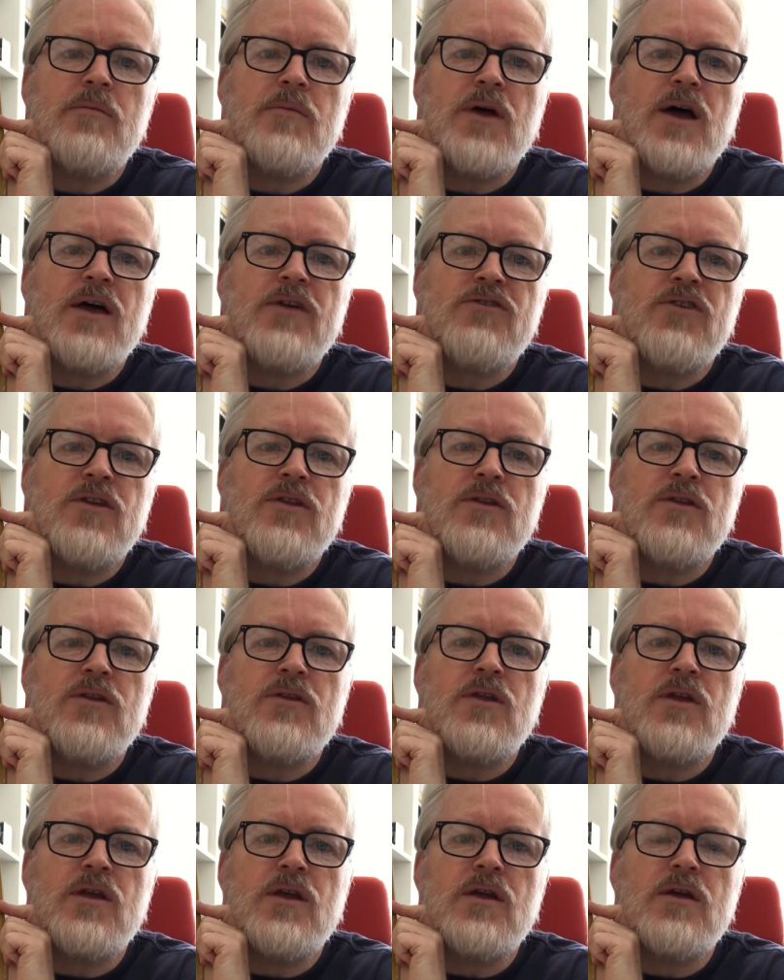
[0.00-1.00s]
as in
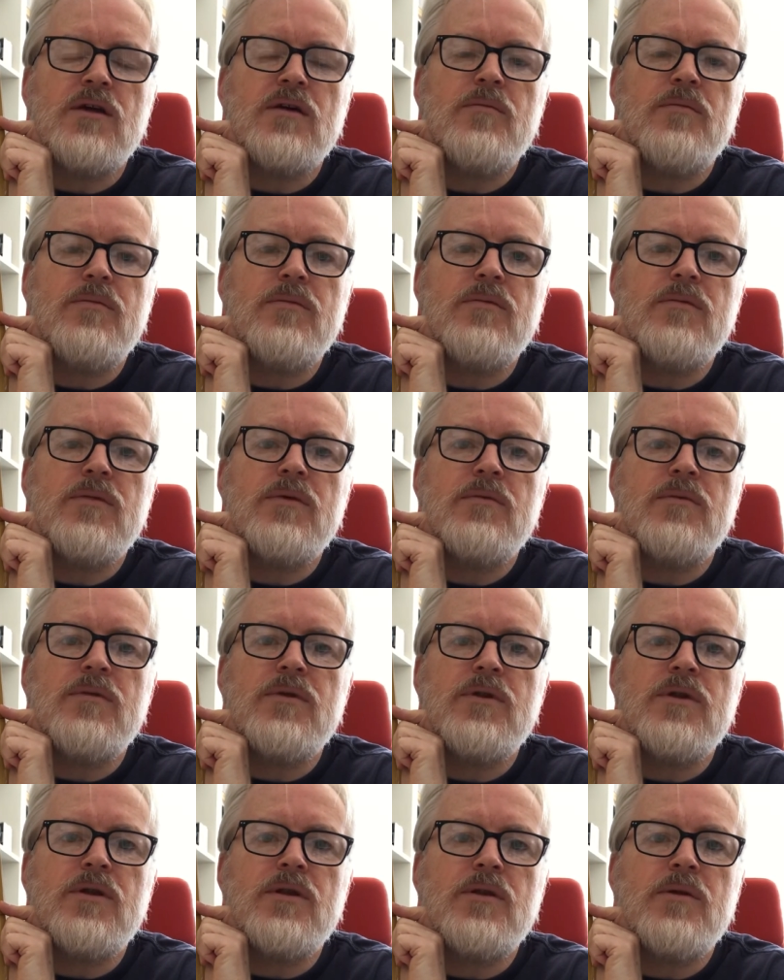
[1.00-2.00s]
the
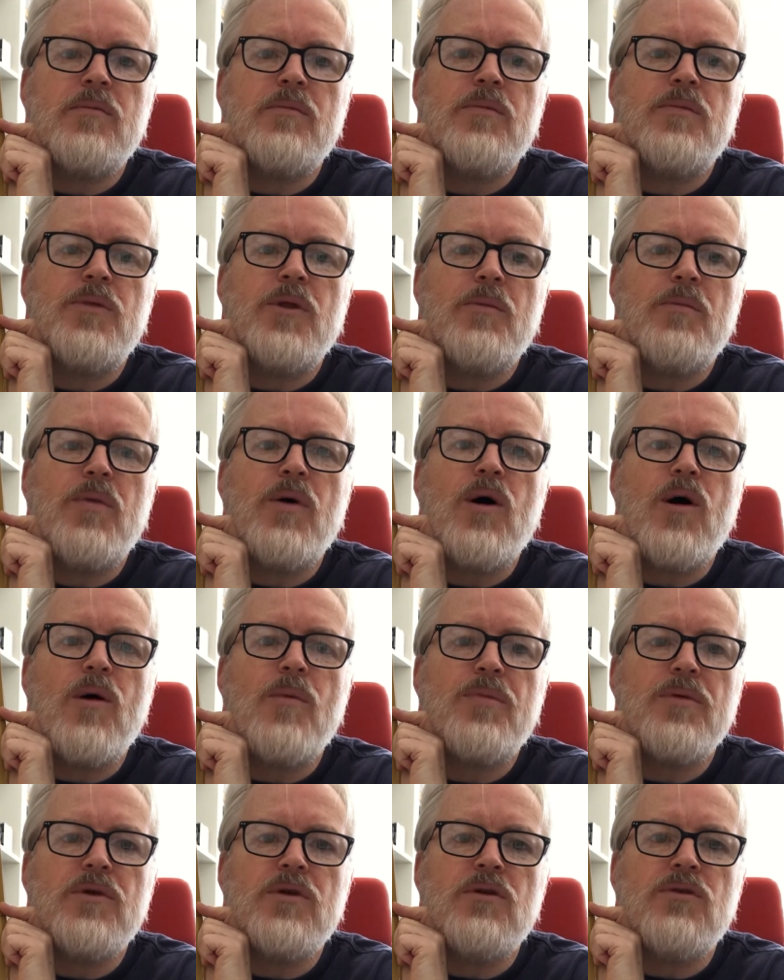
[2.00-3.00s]

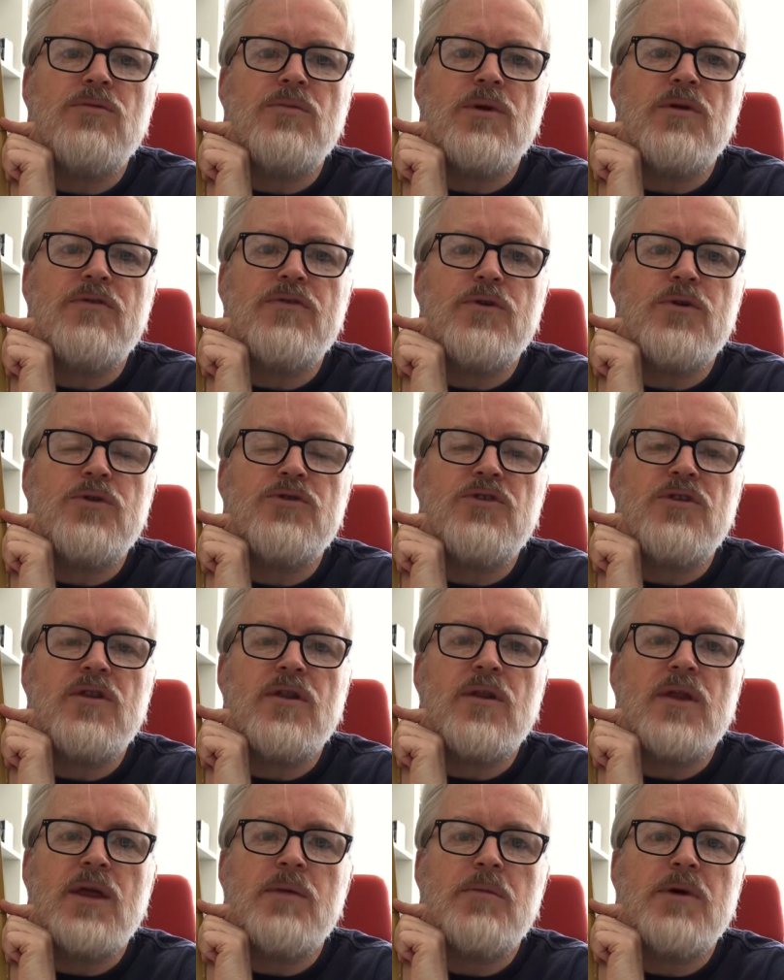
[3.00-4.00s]
pop UB40
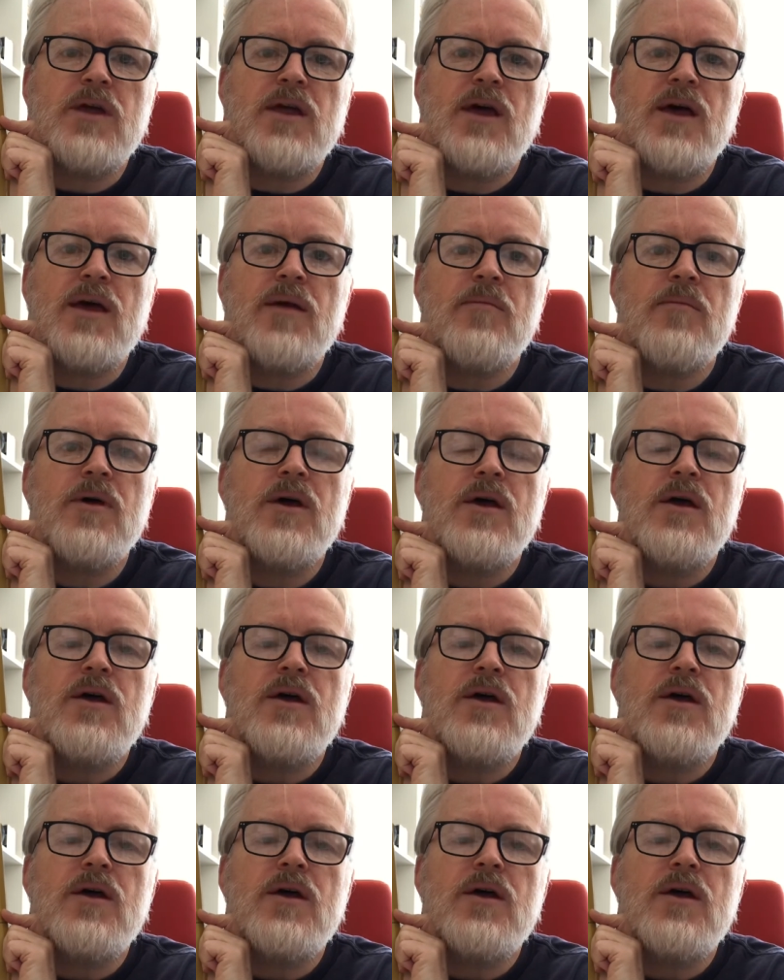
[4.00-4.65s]
that they became.